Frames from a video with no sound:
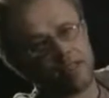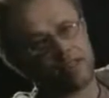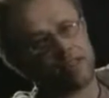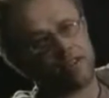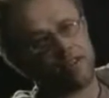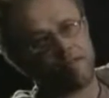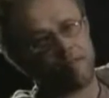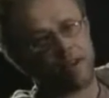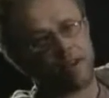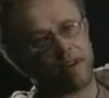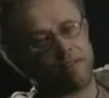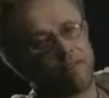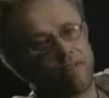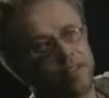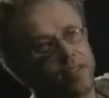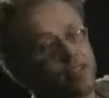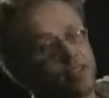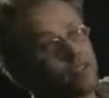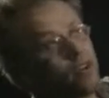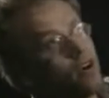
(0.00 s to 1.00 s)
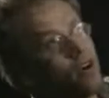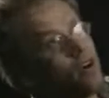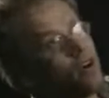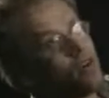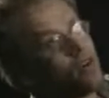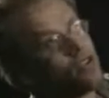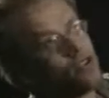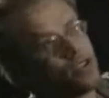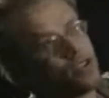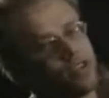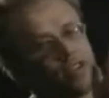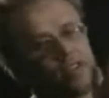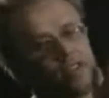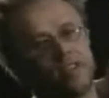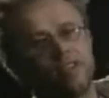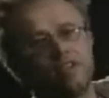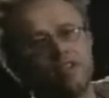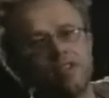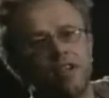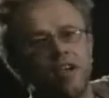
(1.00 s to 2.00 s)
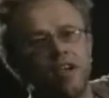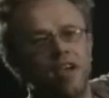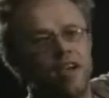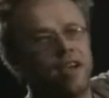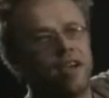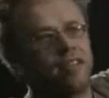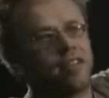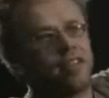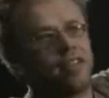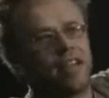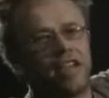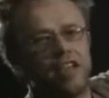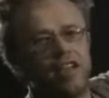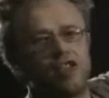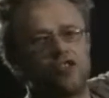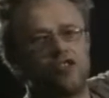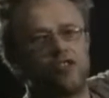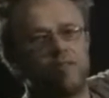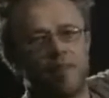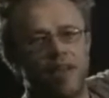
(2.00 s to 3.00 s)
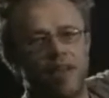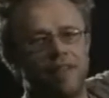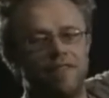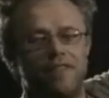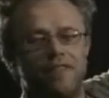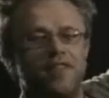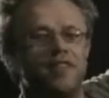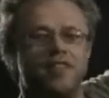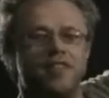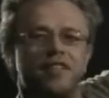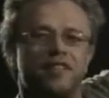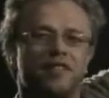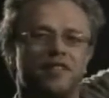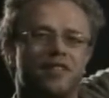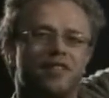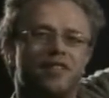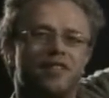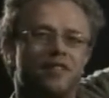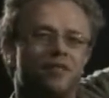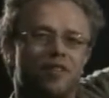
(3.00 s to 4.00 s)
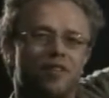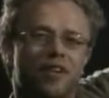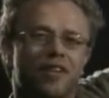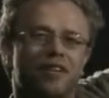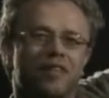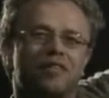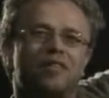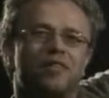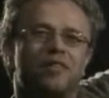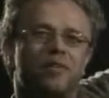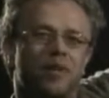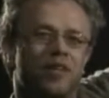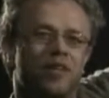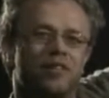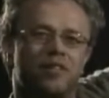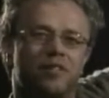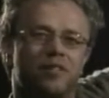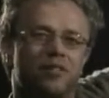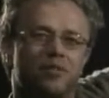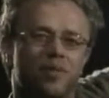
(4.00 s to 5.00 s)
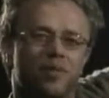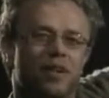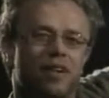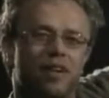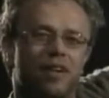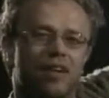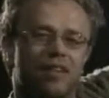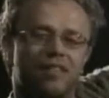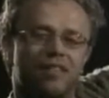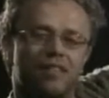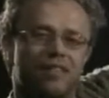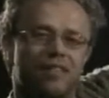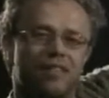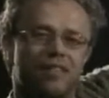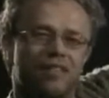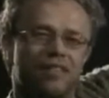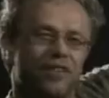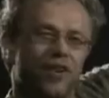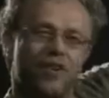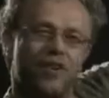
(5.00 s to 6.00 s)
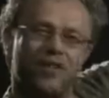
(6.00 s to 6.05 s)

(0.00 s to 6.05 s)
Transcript: hears of metaphysics, oh gee, these, the nature of metaphysics is to raise questions we can't answer.